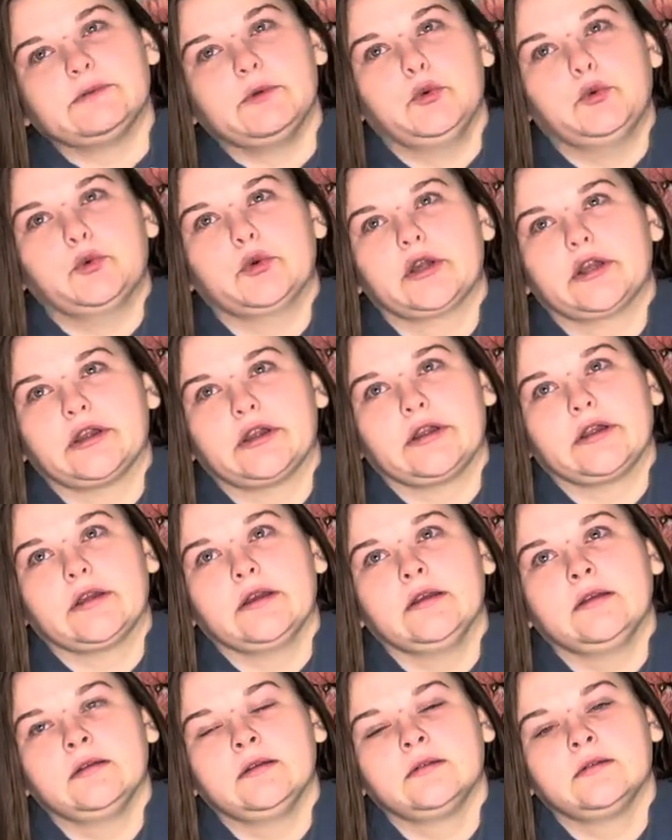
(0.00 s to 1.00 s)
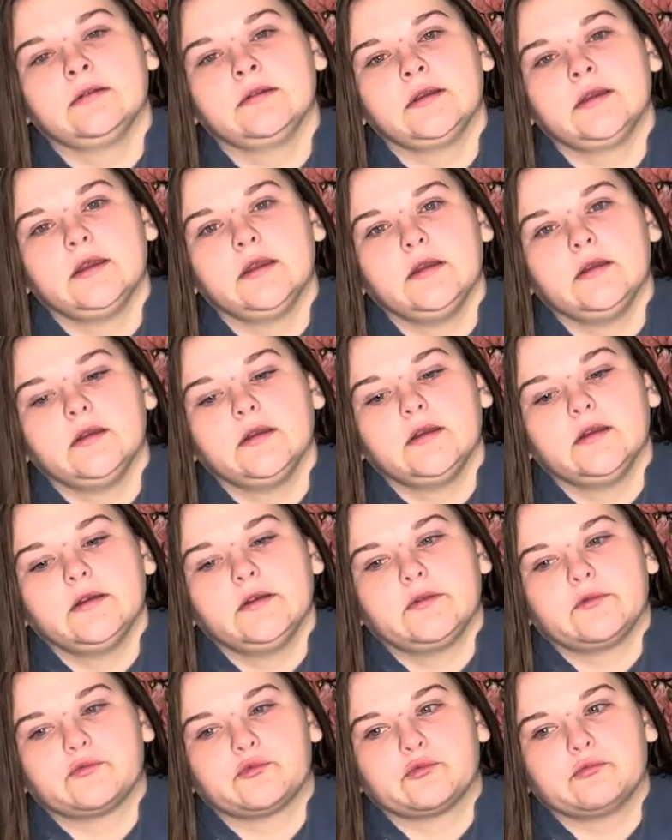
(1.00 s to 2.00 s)
were
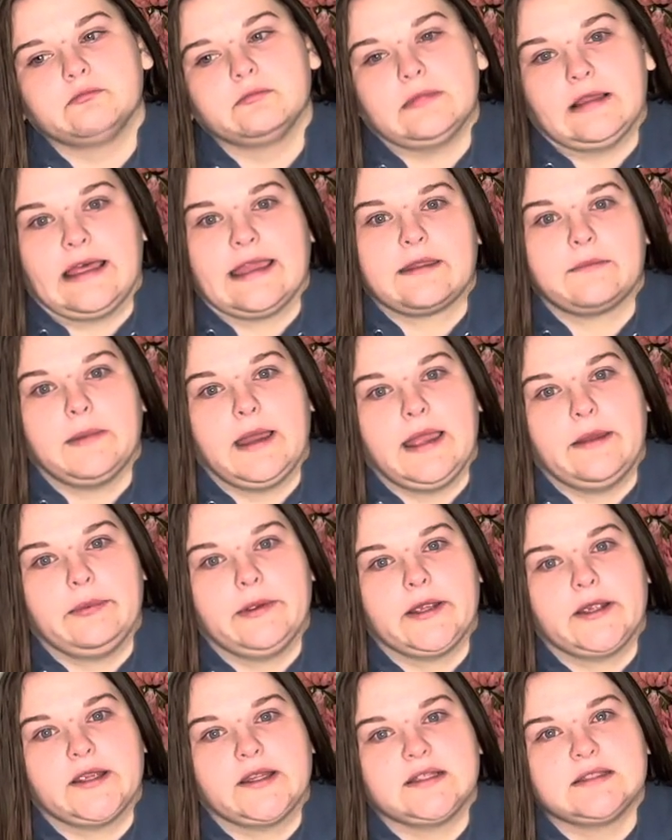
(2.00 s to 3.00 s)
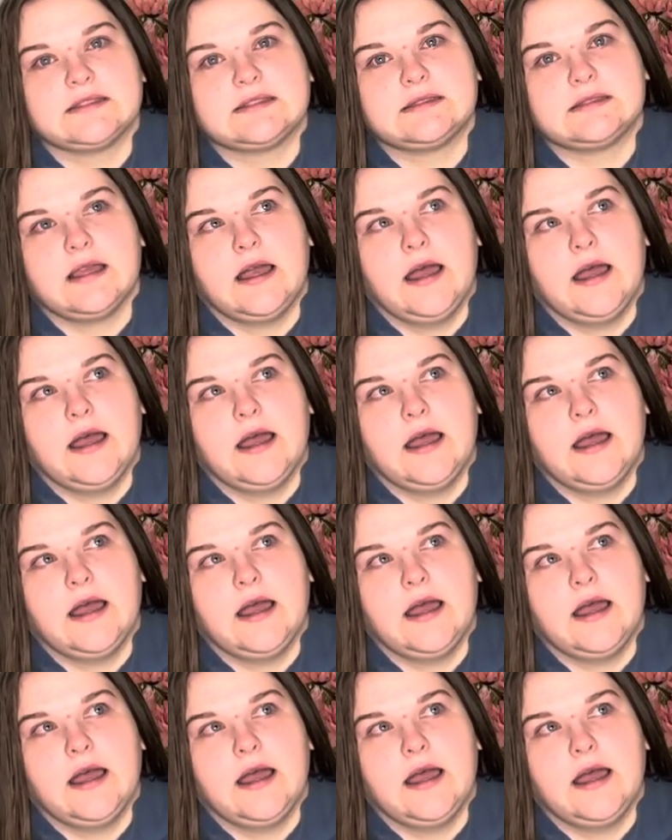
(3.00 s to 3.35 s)
like my parents.